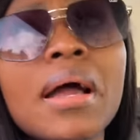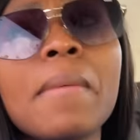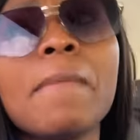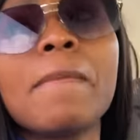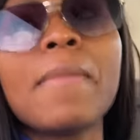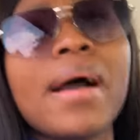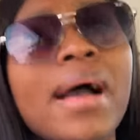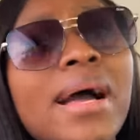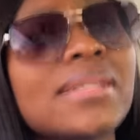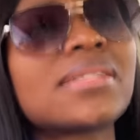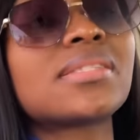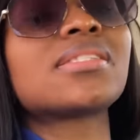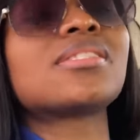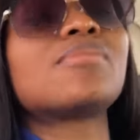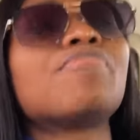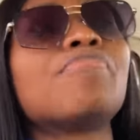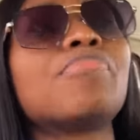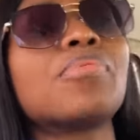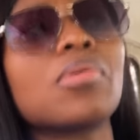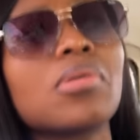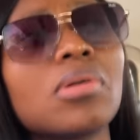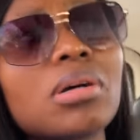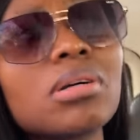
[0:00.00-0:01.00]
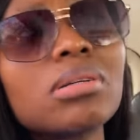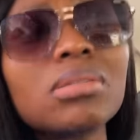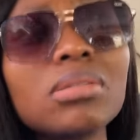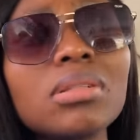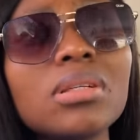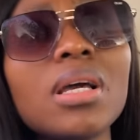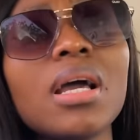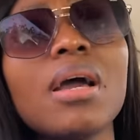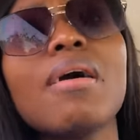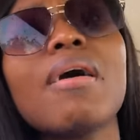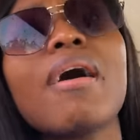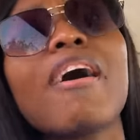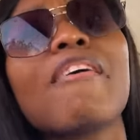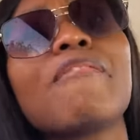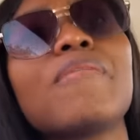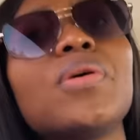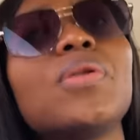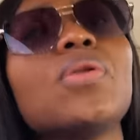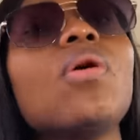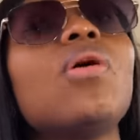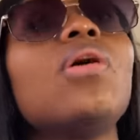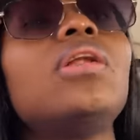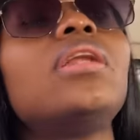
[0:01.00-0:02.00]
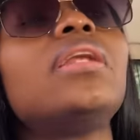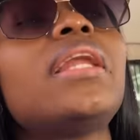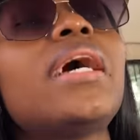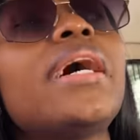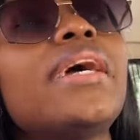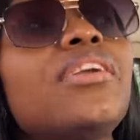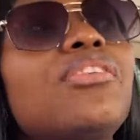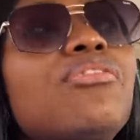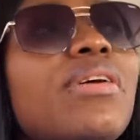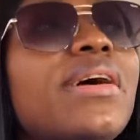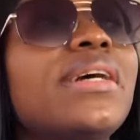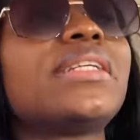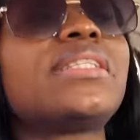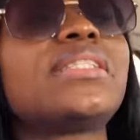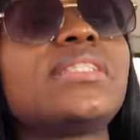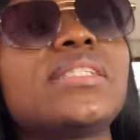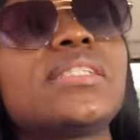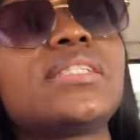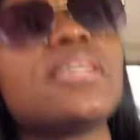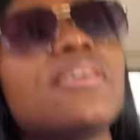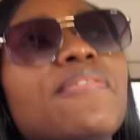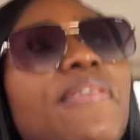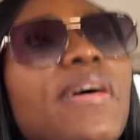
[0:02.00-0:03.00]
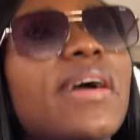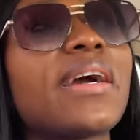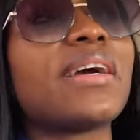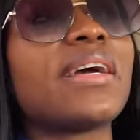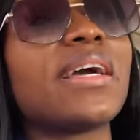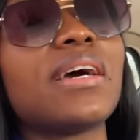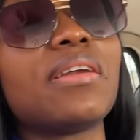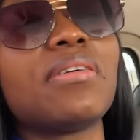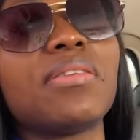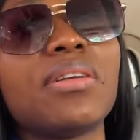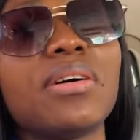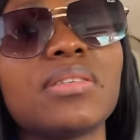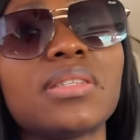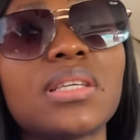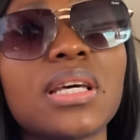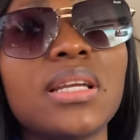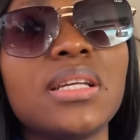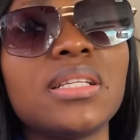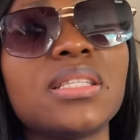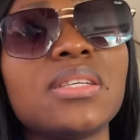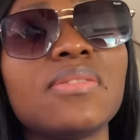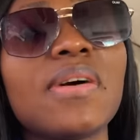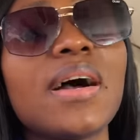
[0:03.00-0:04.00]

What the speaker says: My heart is broken. I've been online trying to see if I can get an alternative,